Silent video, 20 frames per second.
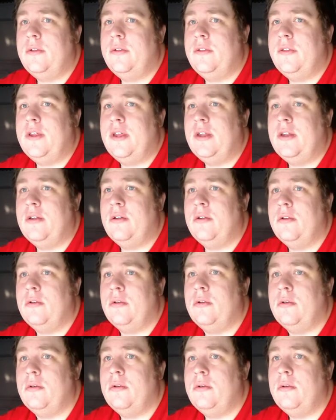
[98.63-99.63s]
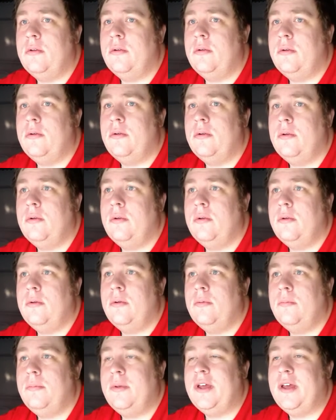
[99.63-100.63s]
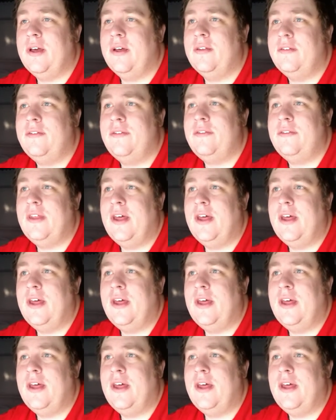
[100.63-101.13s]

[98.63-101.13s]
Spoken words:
Then, because